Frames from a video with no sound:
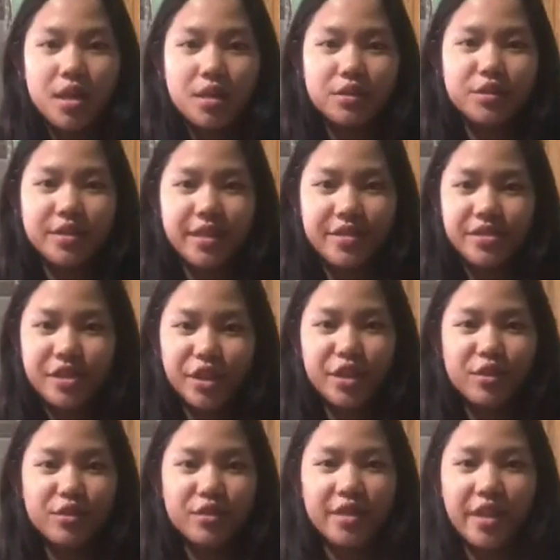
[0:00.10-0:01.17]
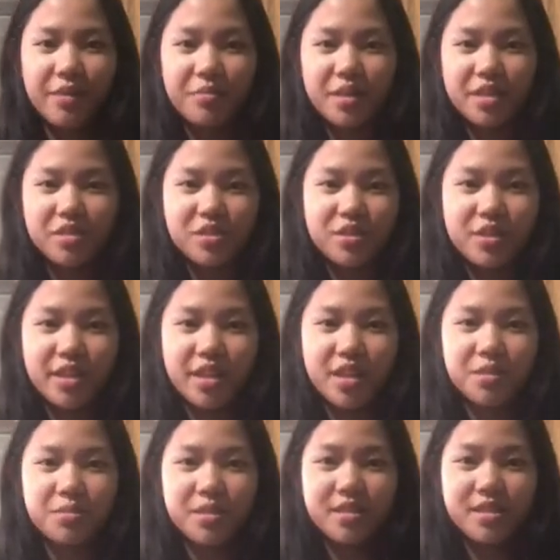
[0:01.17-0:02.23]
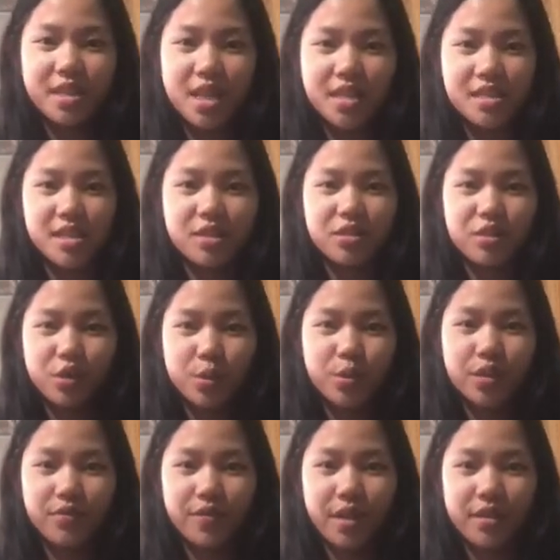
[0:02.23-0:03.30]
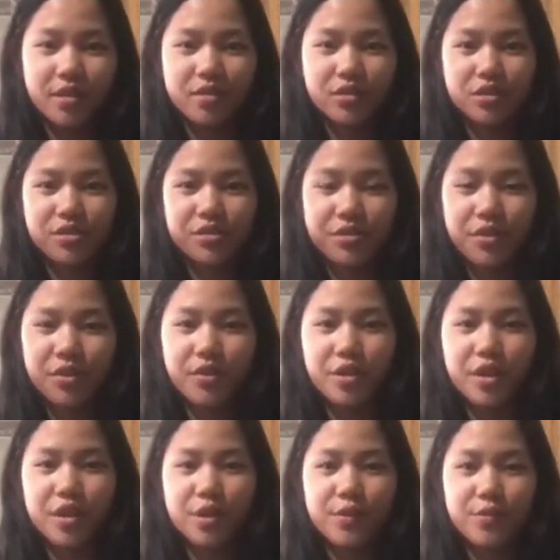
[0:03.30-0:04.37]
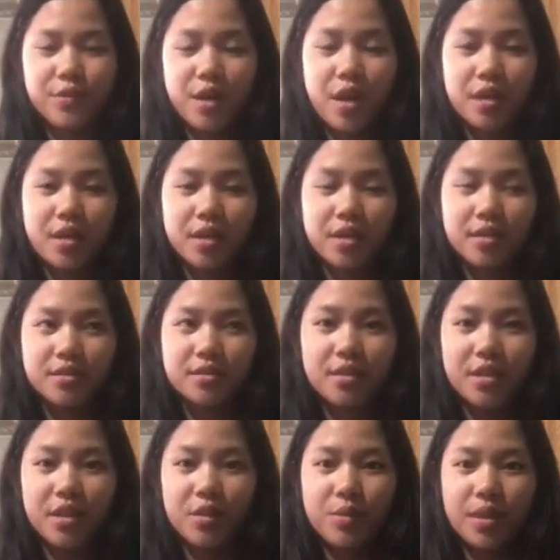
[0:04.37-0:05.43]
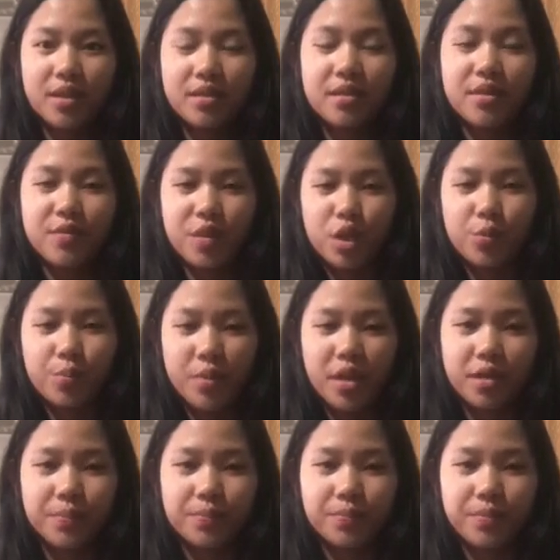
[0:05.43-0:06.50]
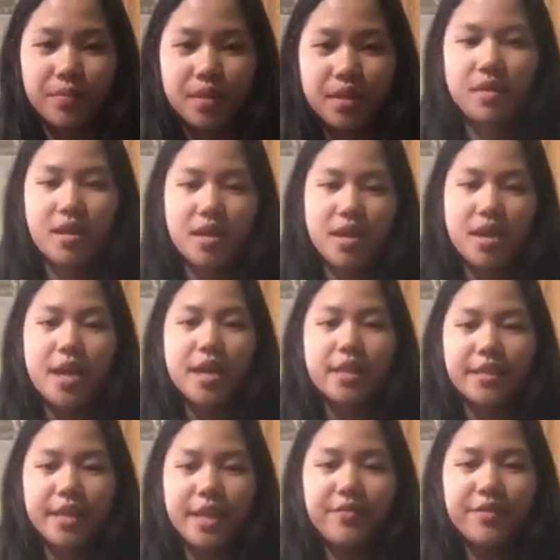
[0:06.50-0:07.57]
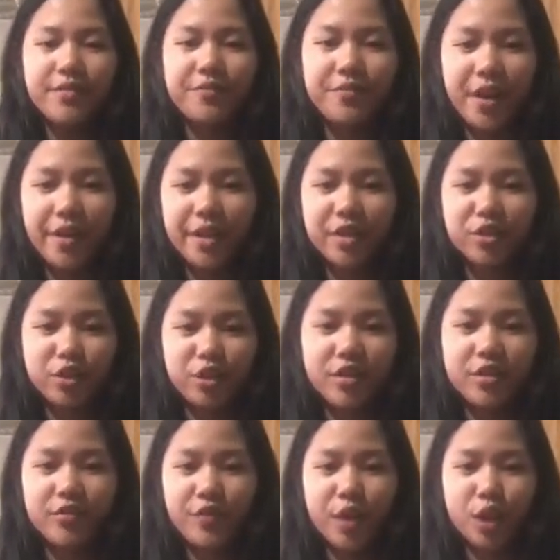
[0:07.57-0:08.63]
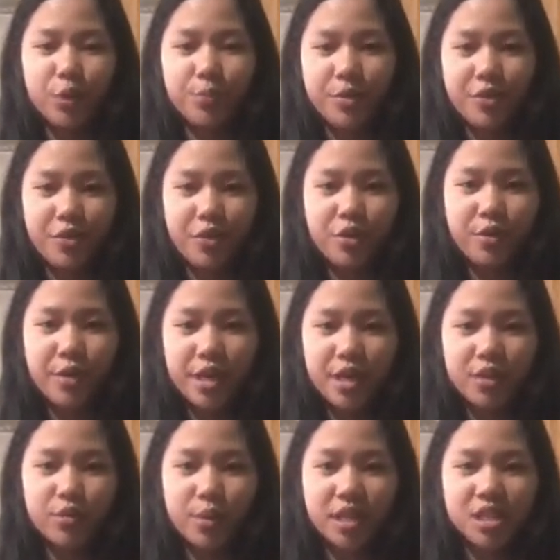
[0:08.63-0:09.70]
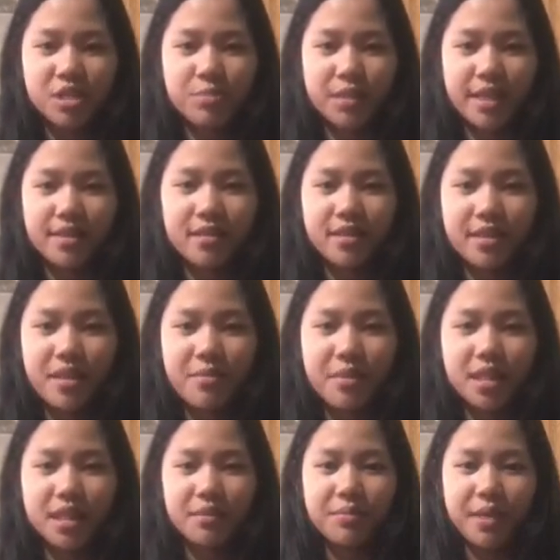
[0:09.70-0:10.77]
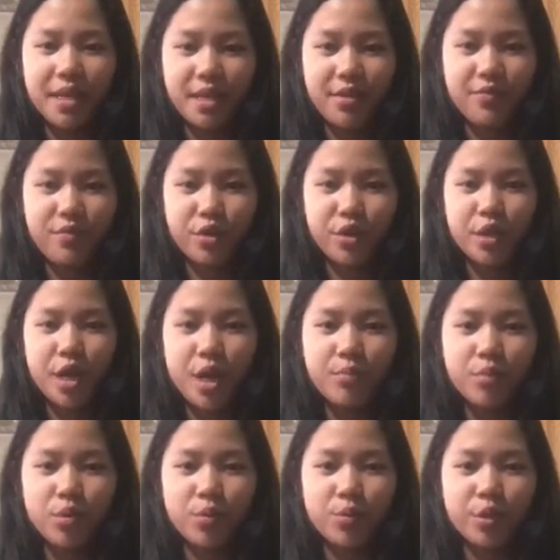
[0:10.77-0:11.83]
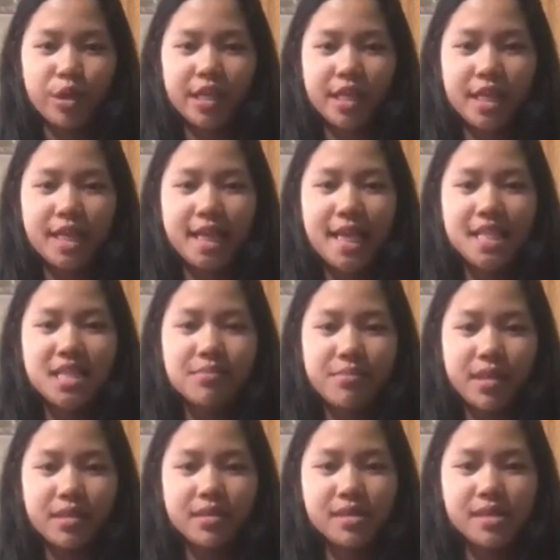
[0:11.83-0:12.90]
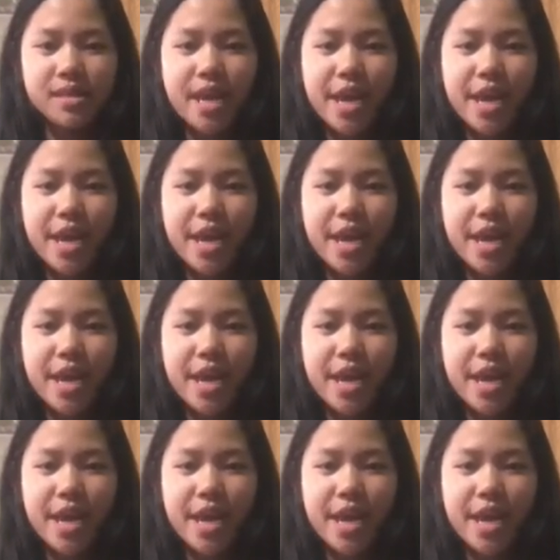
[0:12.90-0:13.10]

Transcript: Good day, sir. Good day, mates. Today I'll be discussing to you the Farrington's theory of delinquent development. David Farrington developed a theory to explain criminal behavior among working class males,